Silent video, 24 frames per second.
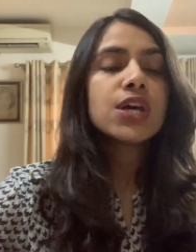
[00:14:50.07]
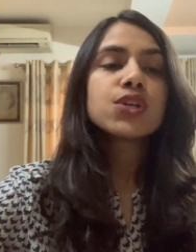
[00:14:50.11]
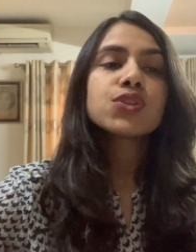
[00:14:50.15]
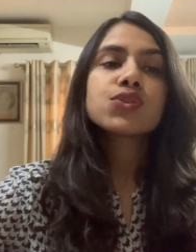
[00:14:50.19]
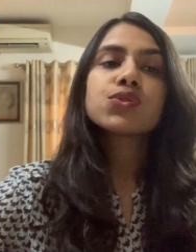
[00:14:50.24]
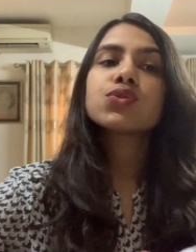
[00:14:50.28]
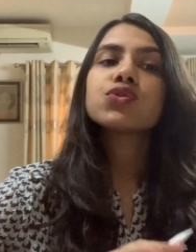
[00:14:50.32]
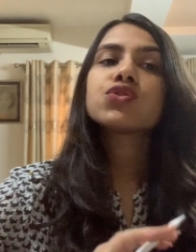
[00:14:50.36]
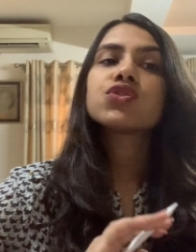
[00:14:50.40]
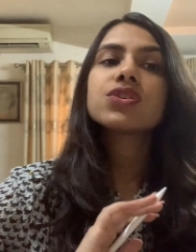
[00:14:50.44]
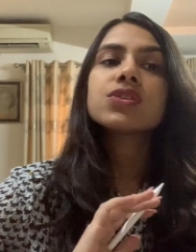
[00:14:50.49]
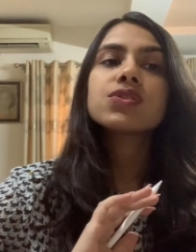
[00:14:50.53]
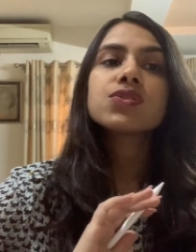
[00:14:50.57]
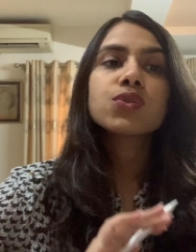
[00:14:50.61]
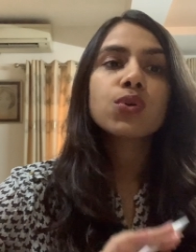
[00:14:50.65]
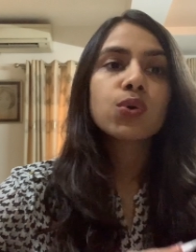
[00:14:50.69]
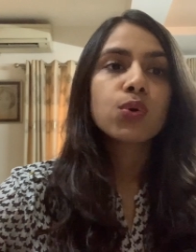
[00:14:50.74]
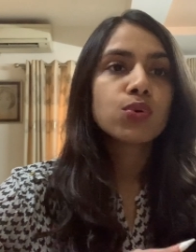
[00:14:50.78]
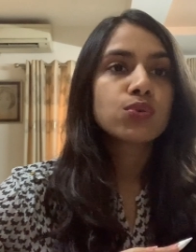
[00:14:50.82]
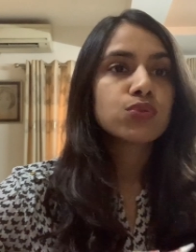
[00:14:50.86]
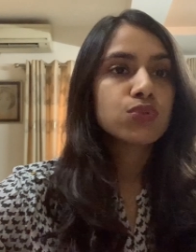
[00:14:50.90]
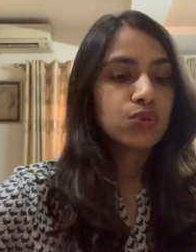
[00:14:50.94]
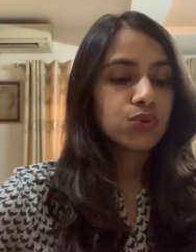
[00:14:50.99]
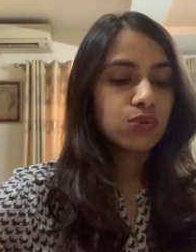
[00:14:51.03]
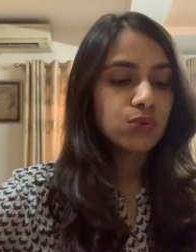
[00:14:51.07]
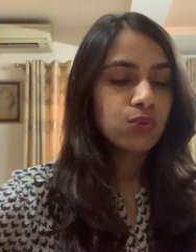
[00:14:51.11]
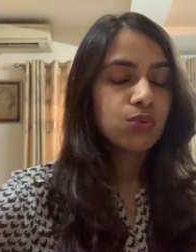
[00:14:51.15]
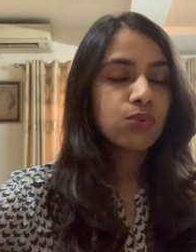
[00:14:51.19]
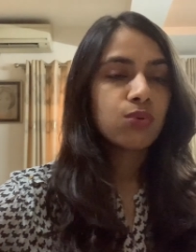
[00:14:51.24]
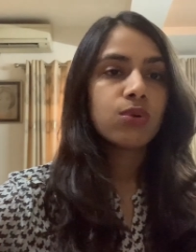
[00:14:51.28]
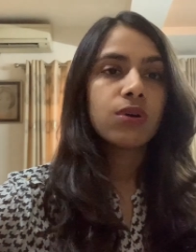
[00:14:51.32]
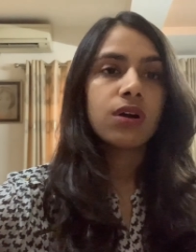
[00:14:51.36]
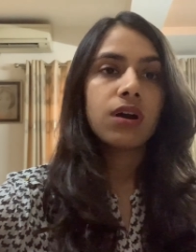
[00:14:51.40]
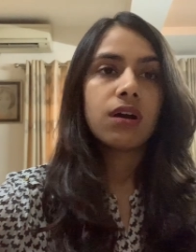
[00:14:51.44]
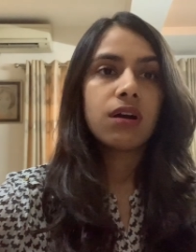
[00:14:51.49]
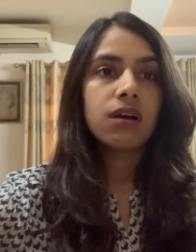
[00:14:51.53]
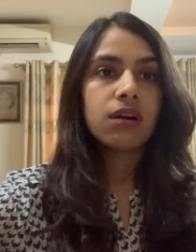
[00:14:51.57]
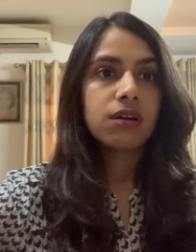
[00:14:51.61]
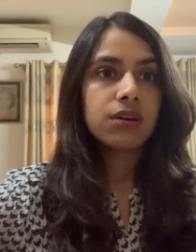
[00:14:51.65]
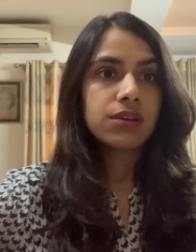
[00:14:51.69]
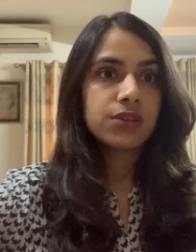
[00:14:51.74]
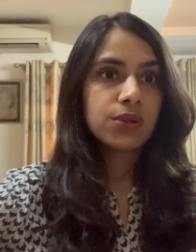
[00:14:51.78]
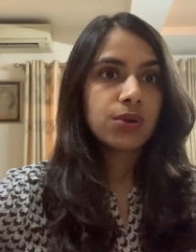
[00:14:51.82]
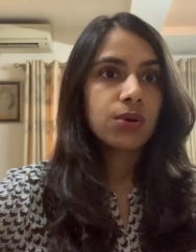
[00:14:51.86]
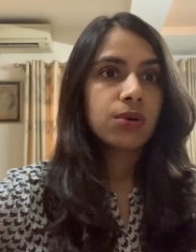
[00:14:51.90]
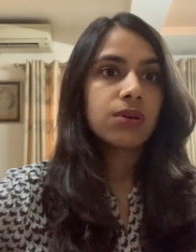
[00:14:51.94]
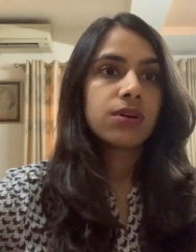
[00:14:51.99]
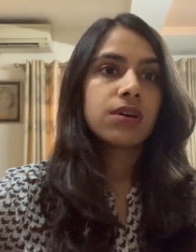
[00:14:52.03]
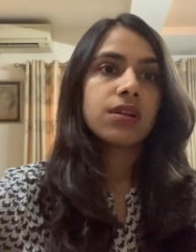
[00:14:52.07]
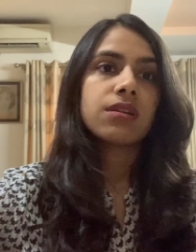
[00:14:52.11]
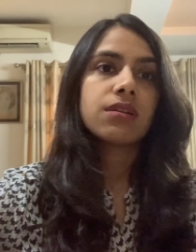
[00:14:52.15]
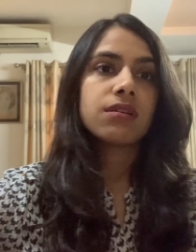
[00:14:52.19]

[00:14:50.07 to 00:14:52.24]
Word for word: So just go through uh, your